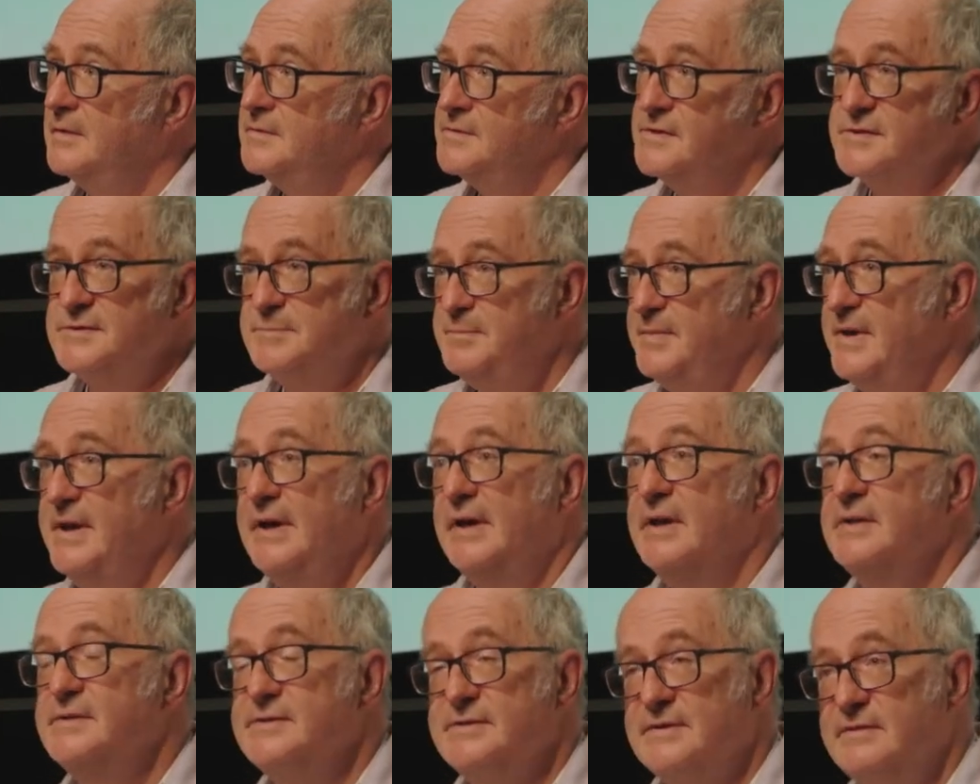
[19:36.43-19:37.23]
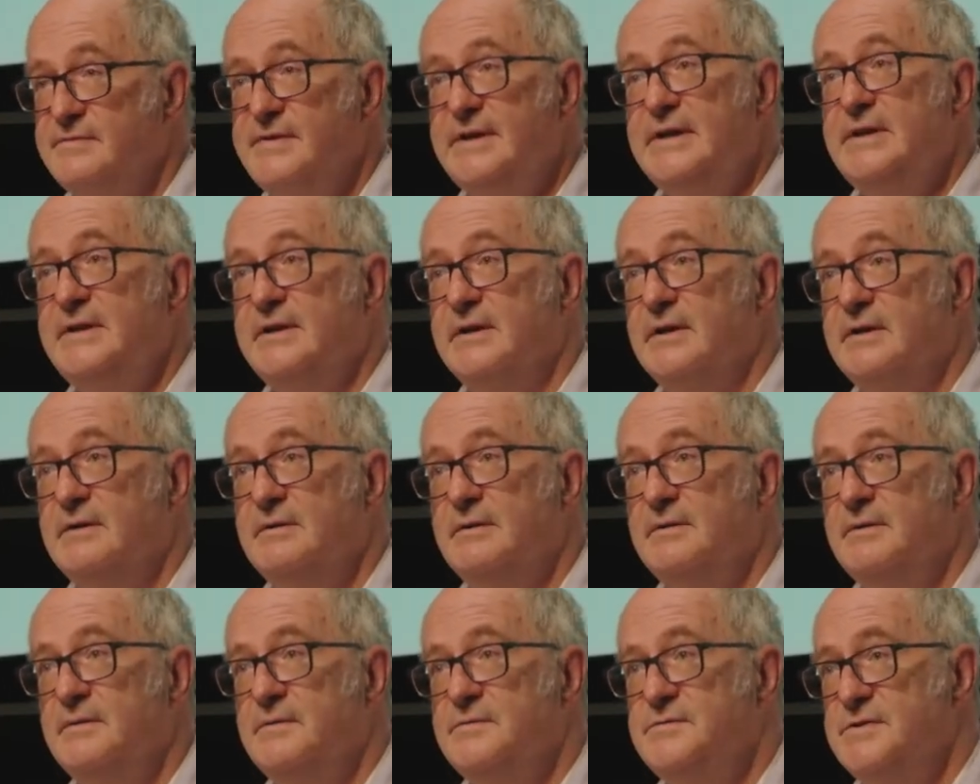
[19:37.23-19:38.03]
Just being in Slovenia,
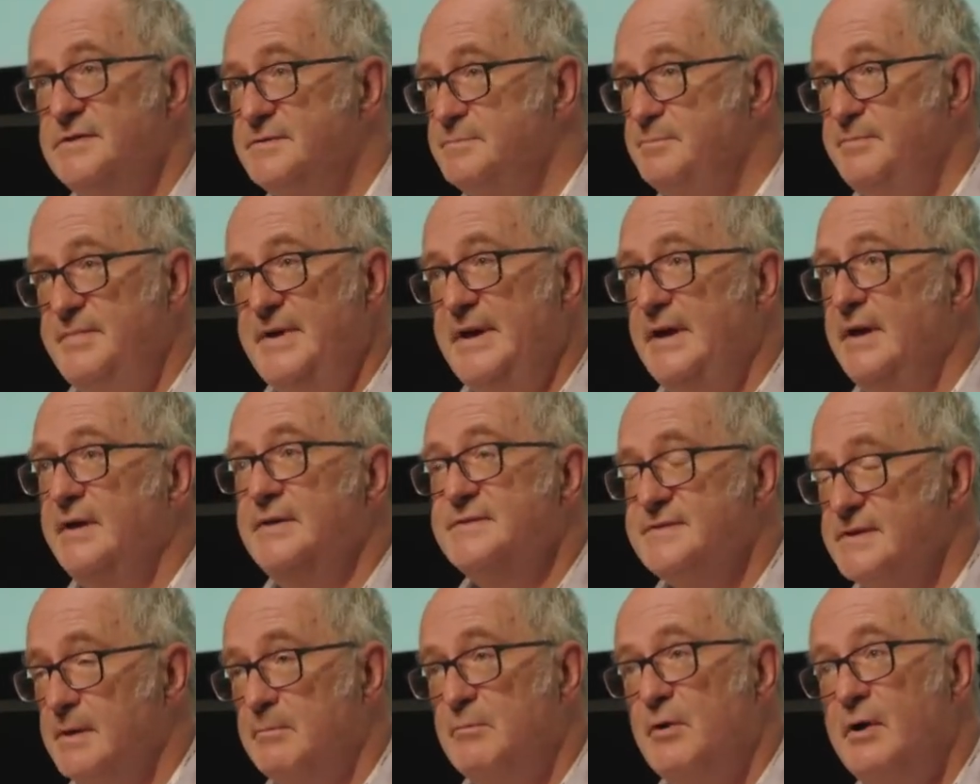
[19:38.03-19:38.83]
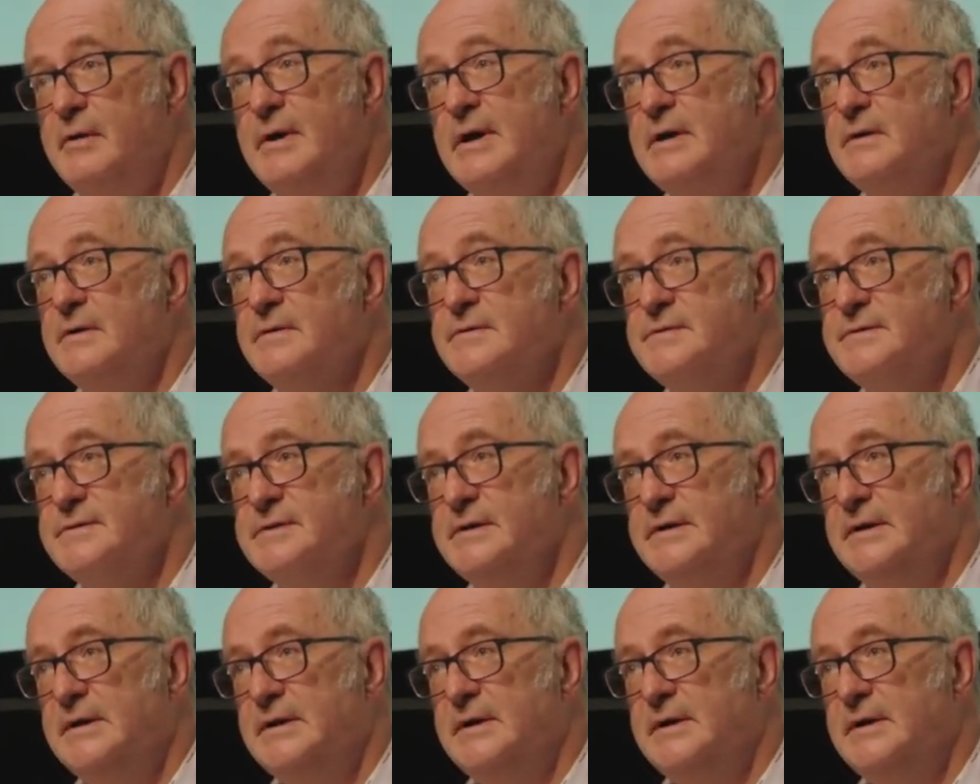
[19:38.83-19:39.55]
just being somewhere else.